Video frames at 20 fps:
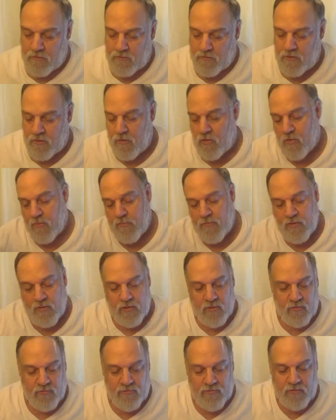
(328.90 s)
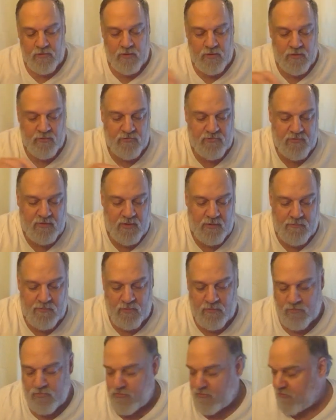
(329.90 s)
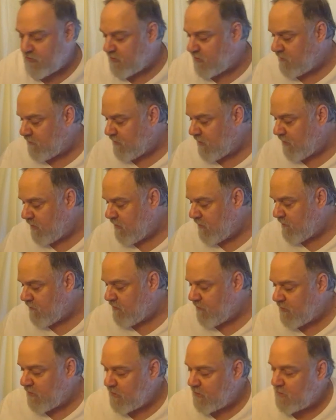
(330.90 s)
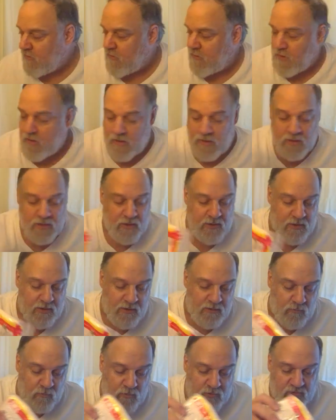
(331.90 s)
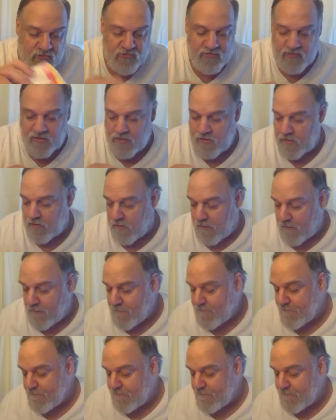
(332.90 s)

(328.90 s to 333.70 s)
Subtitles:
The ointment goes in the other side, but I'm gonna set it right there for now. And one sling.